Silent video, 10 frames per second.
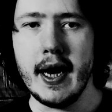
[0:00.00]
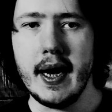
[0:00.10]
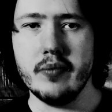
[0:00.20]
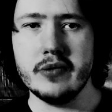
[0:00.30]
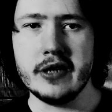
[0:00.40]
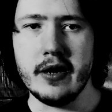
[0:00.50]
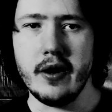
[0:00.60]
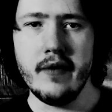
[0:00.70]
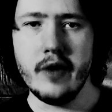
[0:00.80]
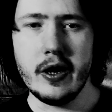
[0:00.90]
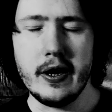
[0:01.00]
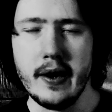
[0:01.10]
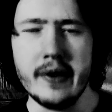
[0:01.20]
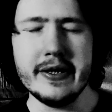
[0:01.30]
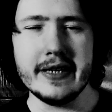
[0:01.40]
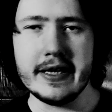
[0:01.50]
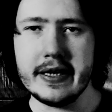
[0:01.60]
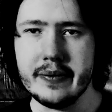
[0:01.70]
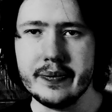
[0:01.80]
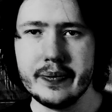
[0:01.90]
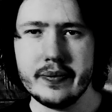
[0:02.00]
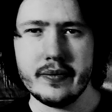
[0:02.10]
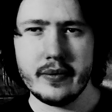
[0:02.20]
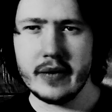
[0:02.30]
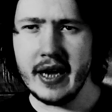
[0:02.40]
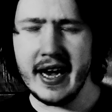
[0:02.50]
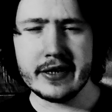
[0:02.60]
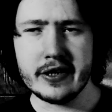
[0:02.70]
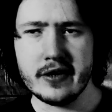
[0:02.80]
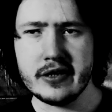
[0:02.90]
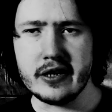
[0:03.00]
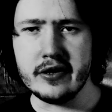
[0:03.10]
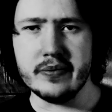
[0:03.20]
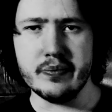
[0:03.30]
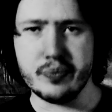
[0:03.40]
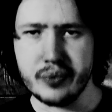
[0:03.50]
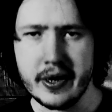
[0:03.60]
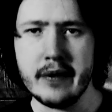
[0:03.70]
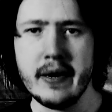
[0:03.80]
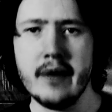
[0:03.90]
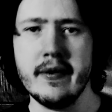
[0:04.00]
So, overall, all the actors are pretty well with,